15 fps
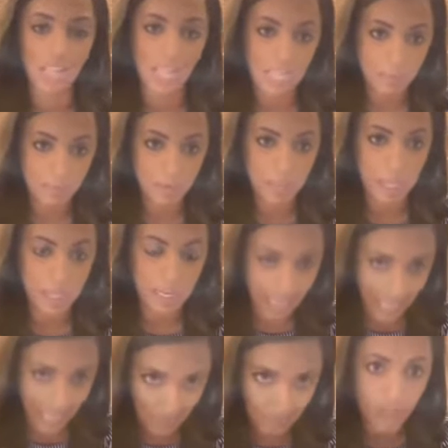uh, AP, in
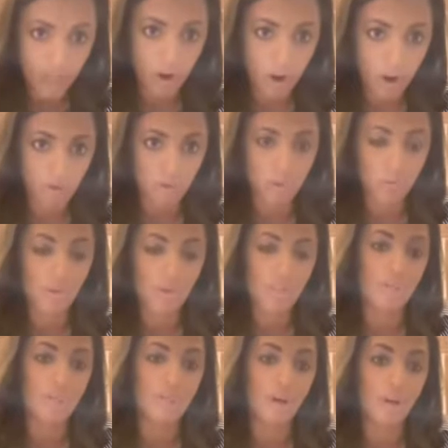an AP article where
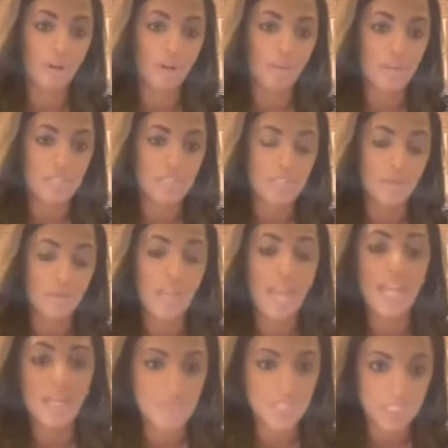the photo was
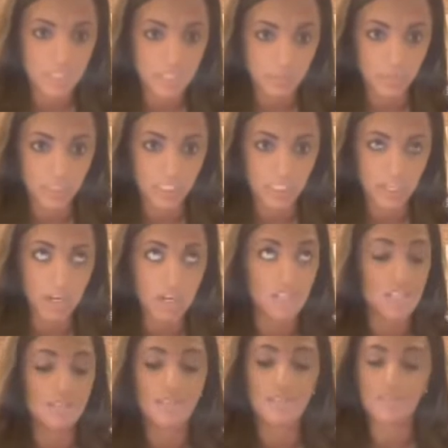unanimously released,
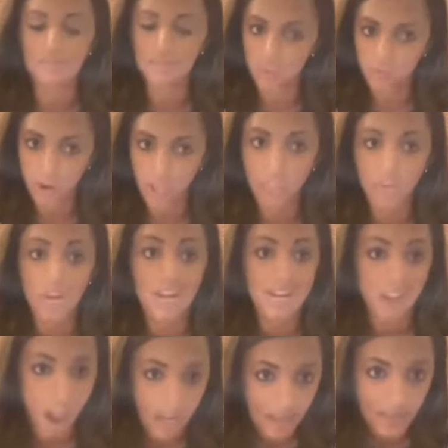or rather
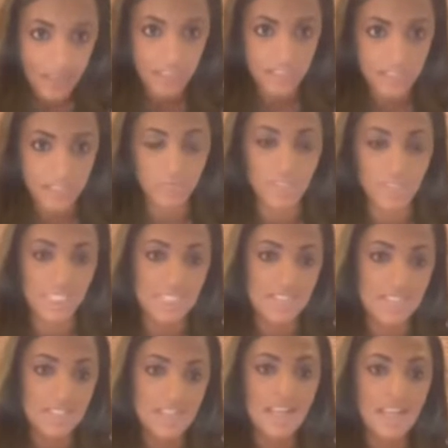anonymously
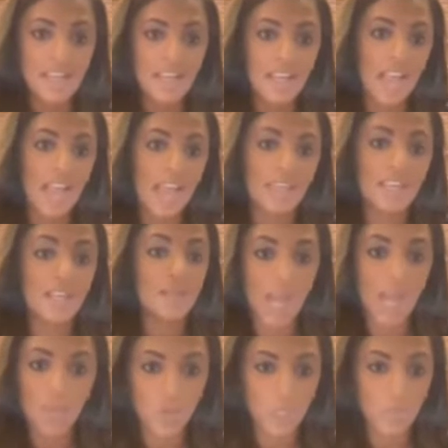released and in
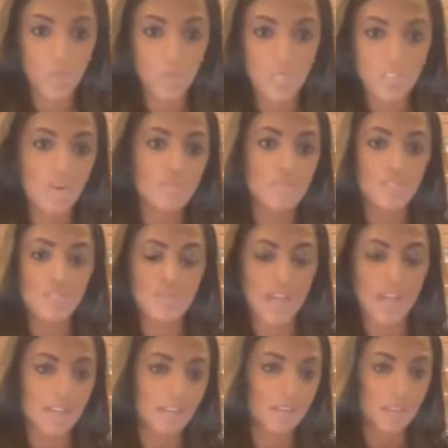my work, we don't do
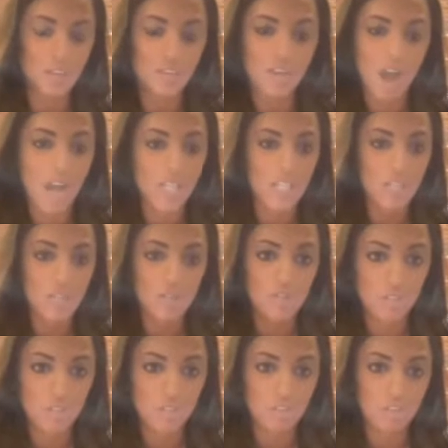that. If you're talking
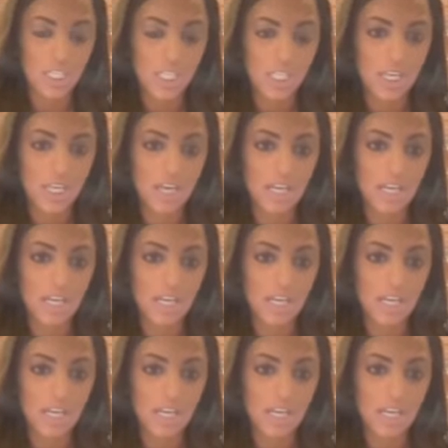to